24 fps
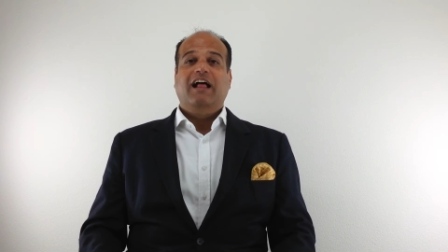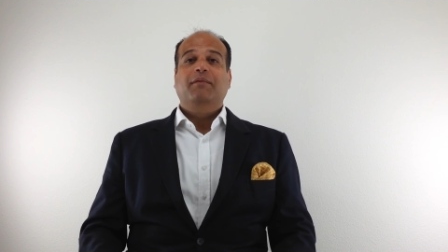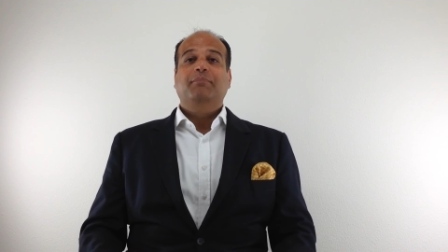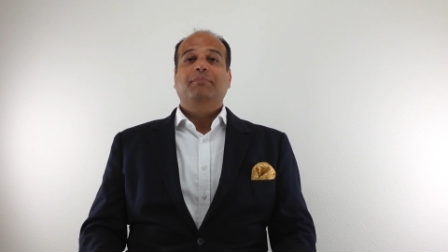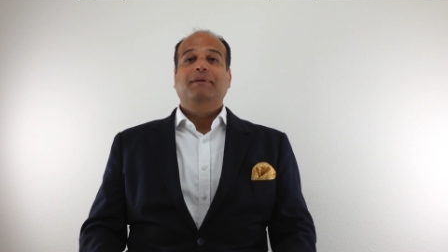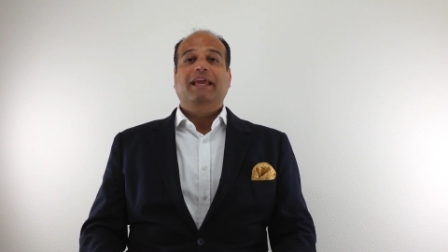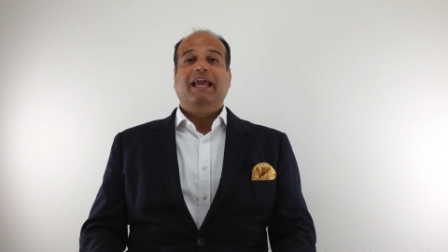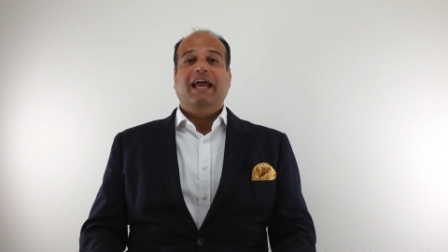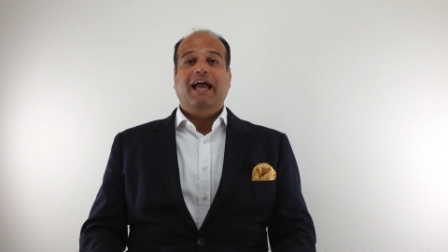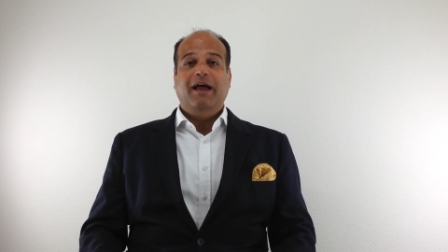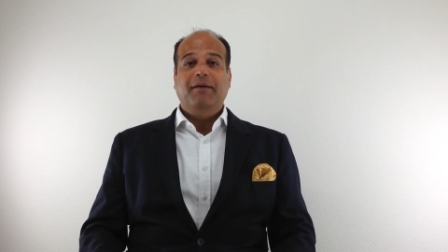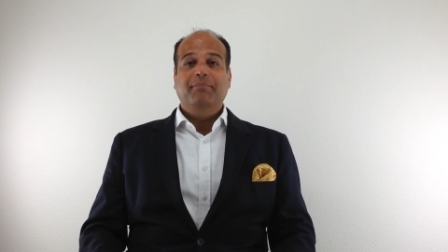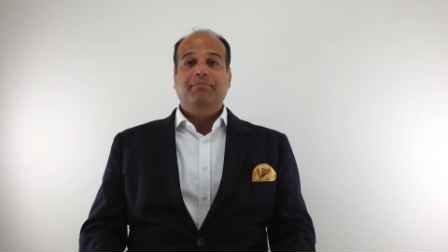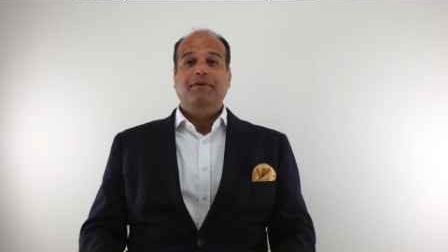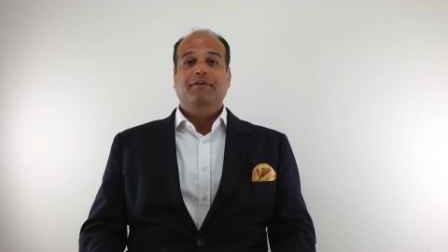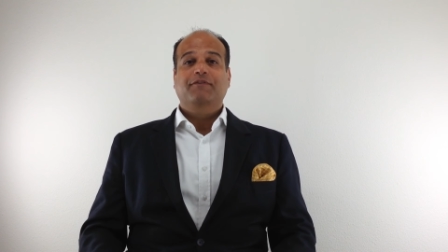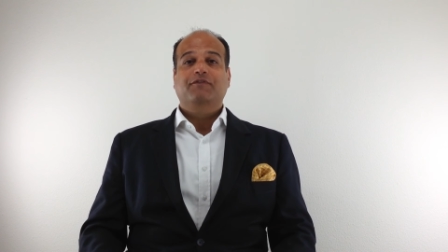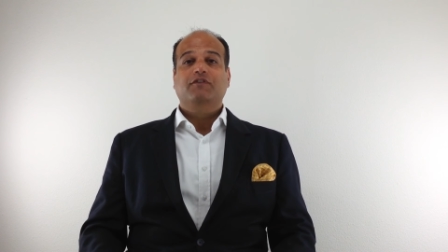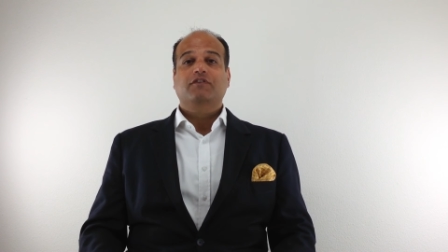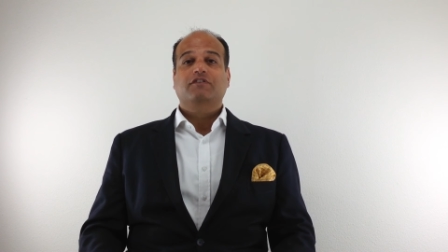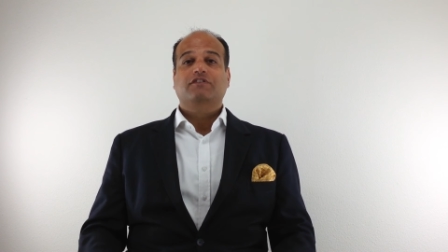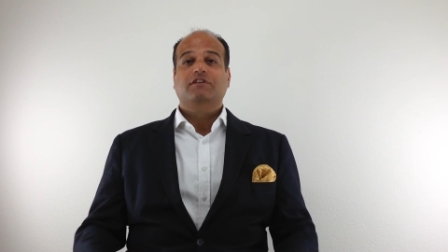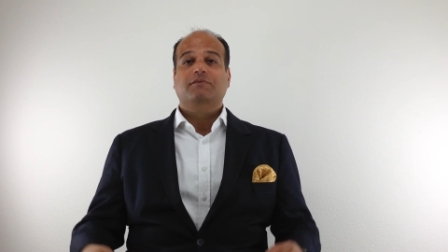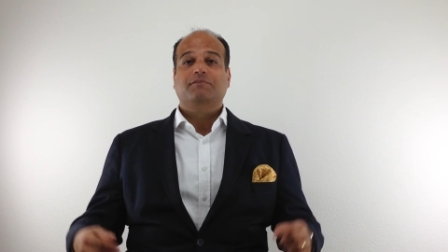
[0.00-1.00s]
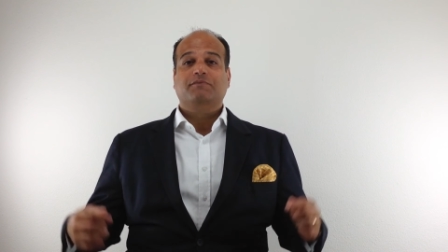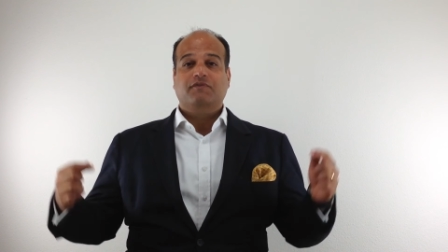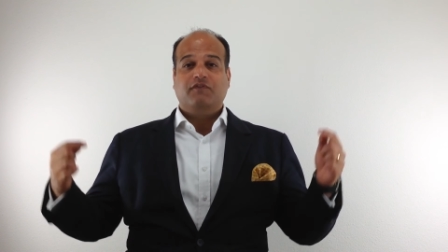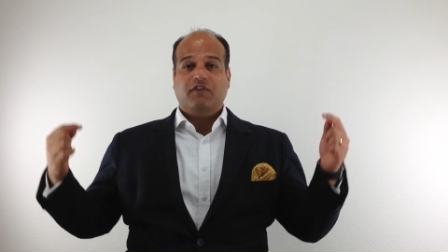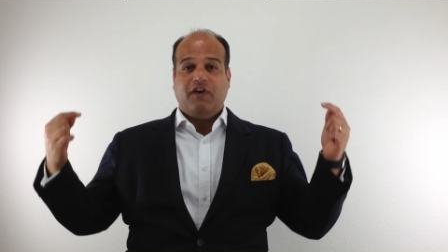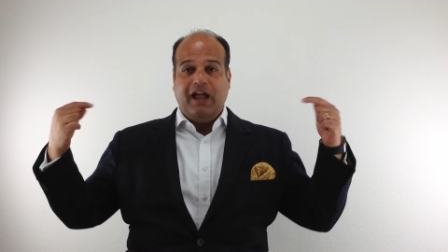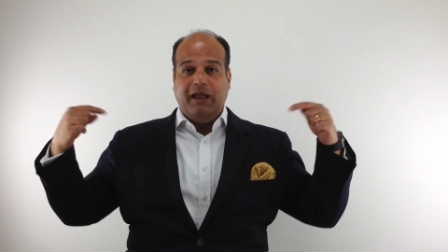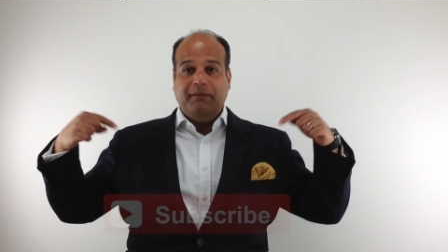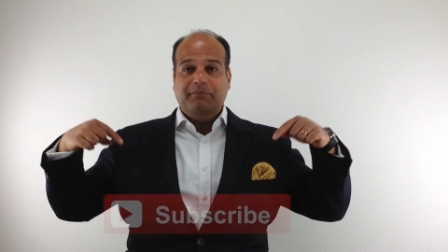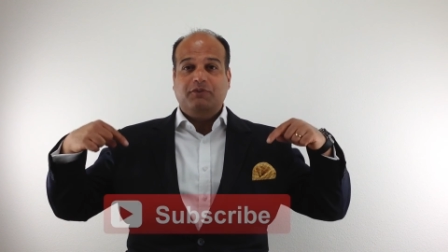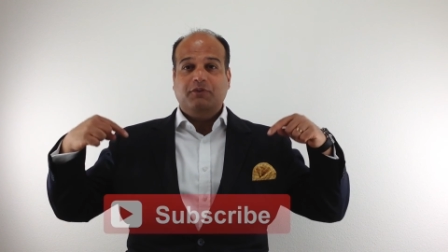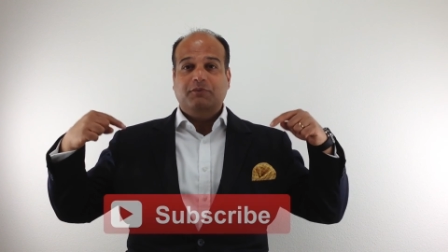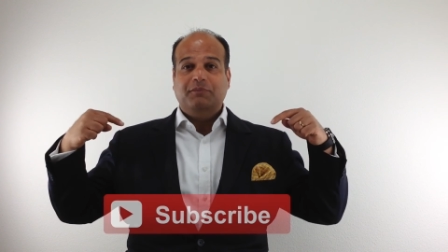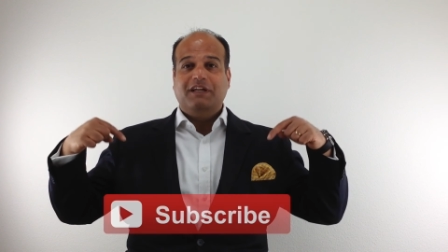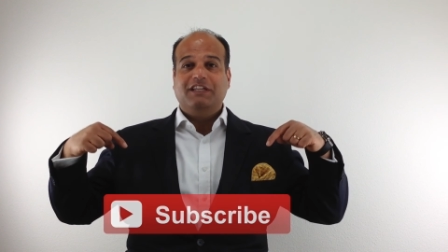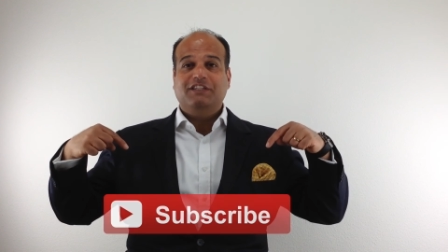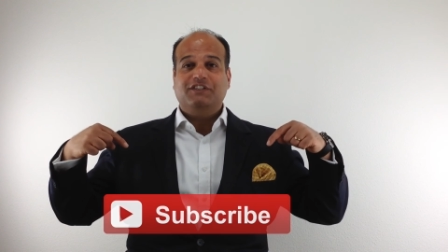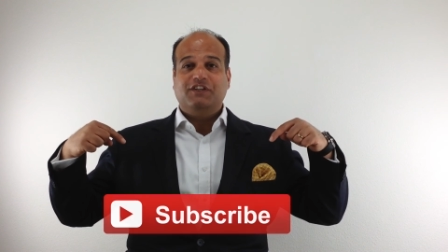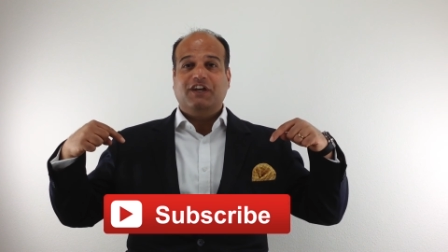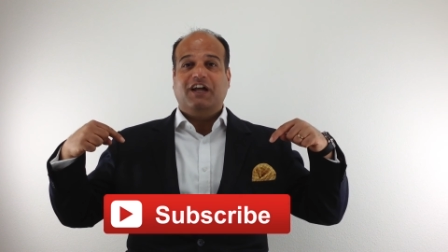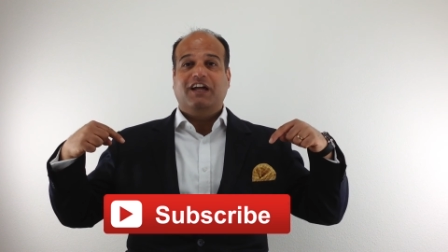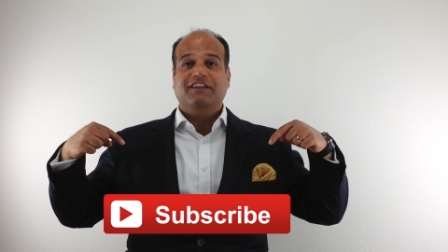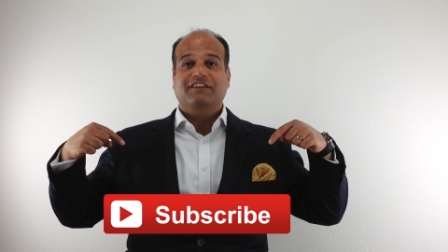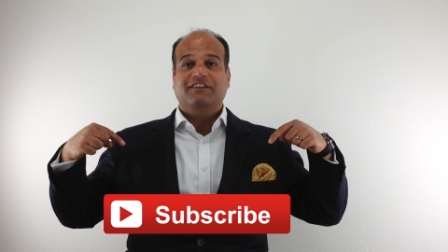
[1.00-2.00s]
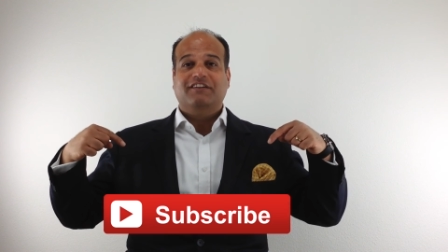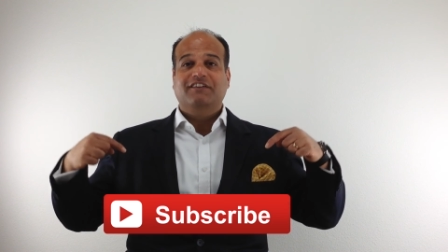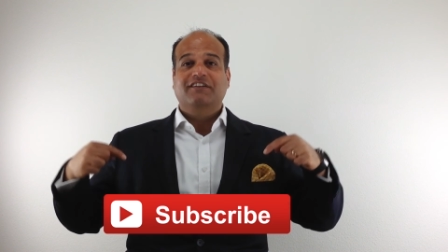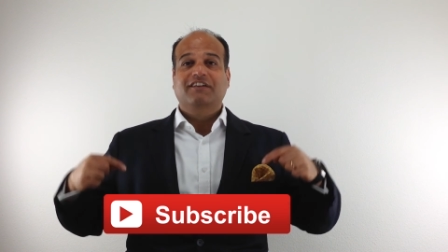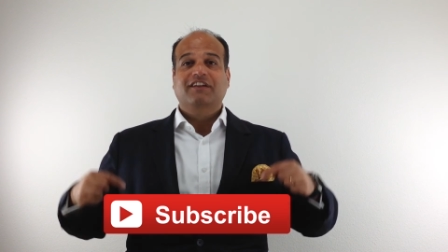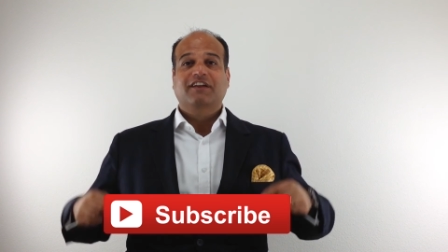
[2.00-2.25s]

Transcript: I'll be happy if you subscribe to my channel.